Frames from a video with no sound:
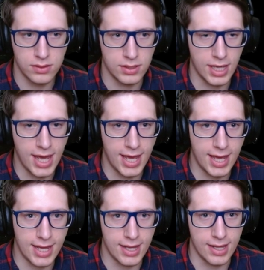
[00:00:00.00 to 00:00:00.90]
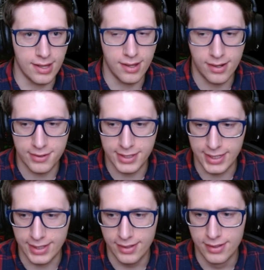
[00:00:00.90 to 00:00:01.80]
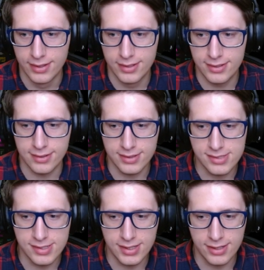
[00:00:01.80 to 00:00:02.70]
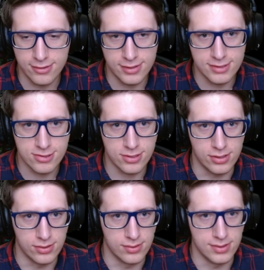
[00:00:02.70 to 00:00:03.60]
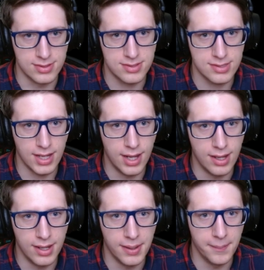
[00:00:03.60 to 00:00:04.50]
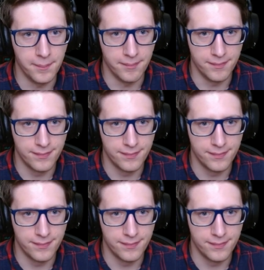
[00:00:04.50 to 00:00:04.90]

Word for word: Yeah! Alright. Let's see how this goes. Um,